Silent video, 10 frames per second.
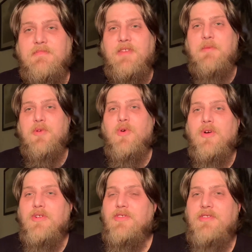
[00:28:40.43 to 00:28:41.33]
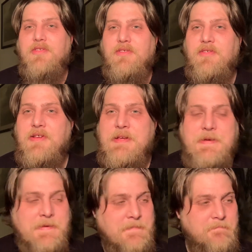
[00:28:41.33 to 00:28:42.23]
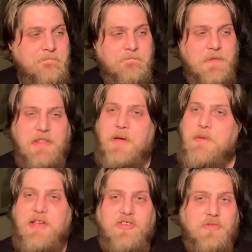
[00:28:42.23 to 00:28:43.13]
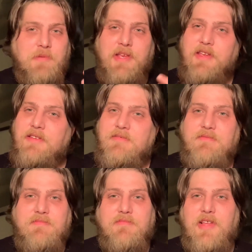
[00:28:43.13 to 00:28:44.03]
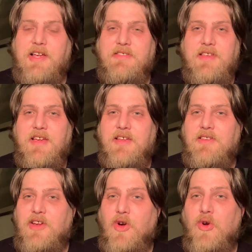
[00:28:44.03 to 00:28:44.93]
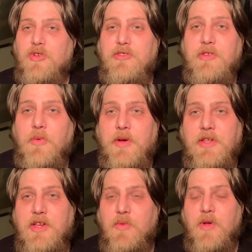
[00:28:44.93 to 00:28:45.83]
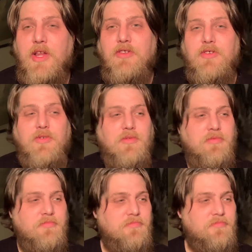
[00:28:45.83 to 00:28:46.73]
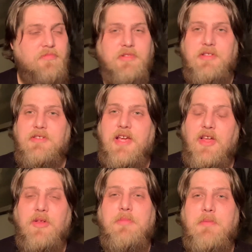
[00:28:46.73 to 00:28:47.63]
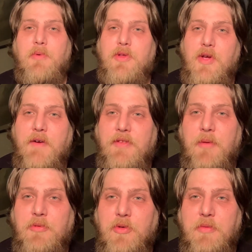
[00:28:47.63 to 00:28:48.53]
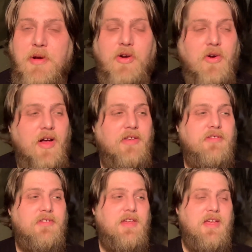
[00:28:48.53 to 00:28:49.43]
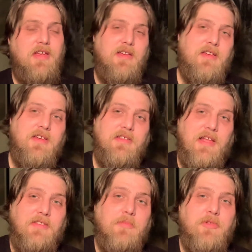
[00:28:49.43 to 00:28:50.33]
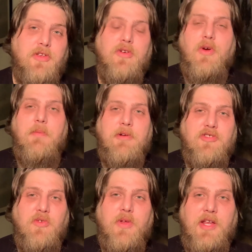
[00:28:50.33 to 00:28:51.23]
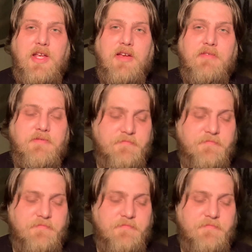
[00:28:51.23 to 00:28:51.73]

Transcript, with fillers: I'm yours. And that may just be like I said, encouraging someone that you run into, telling people when you have the opportunity about Christ, that's up to you how much you want to give.